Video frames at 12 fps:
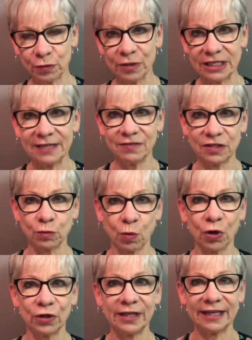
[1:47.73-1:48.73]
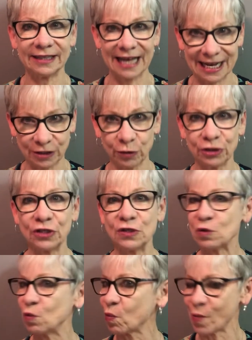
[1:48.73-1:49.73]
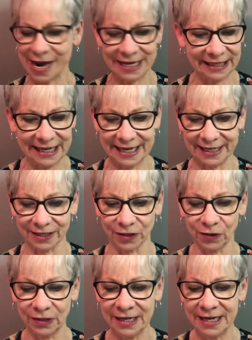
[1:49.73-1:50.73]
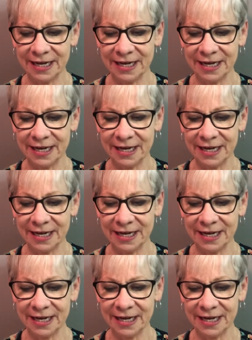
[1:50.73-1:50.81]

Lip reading: receives this word that Lazarus is greatly ill,